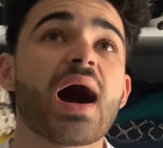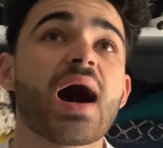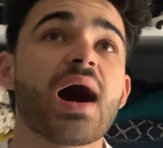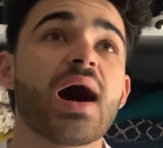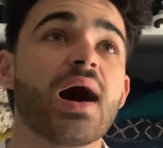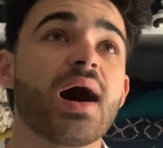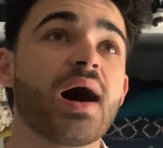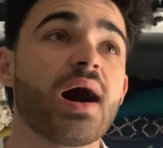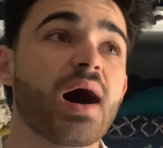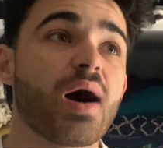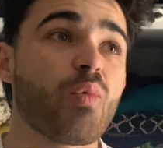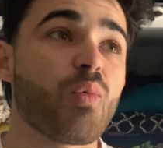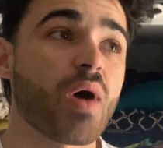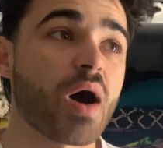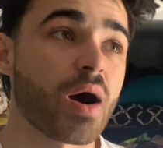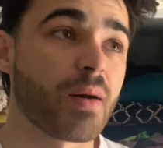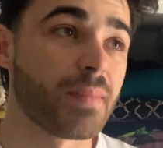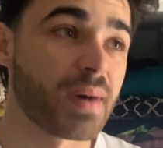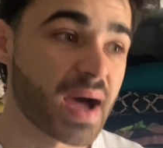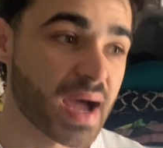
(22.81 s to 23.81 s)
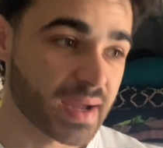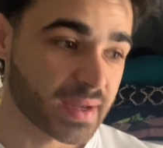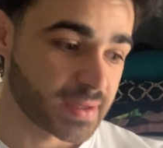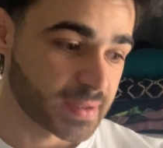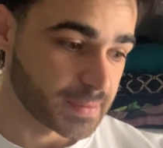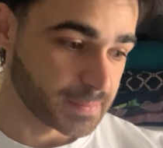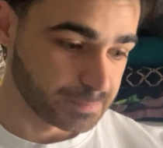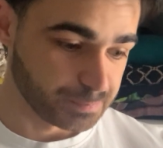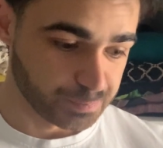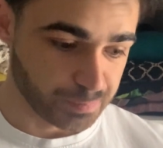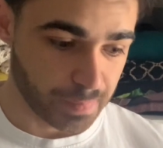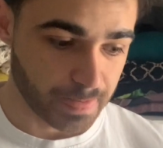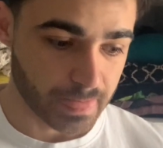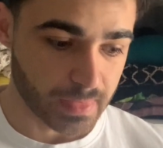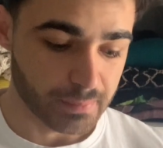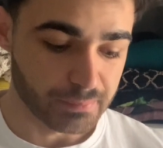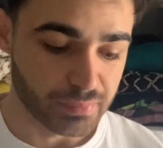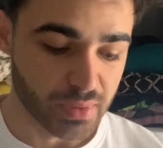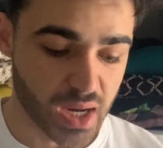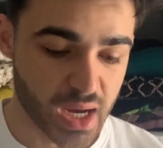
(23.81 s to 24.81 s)
A while back,
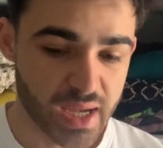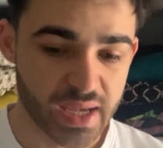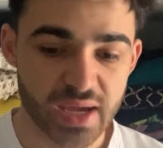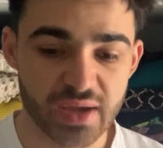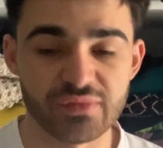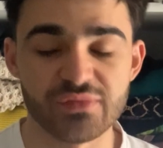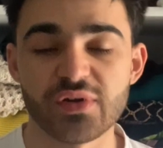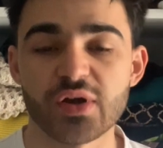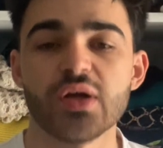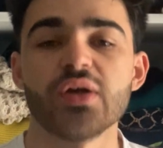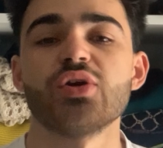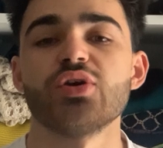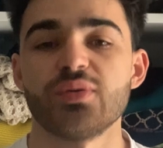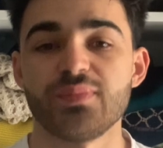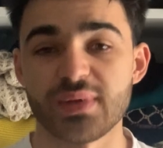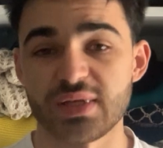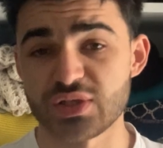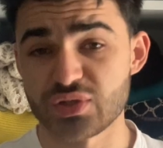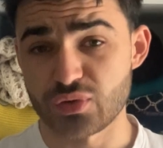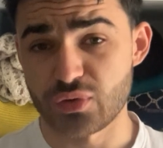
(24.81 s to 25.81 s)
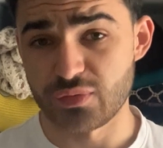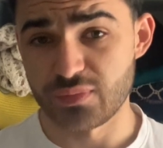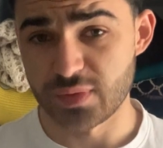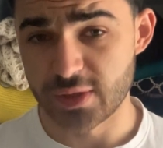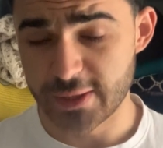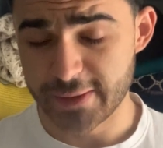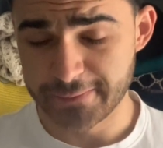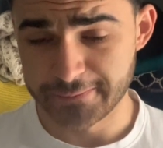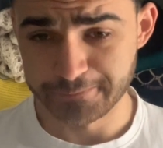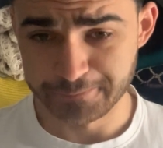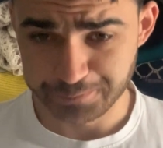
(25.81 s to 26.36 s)
by a very good mentor of mine,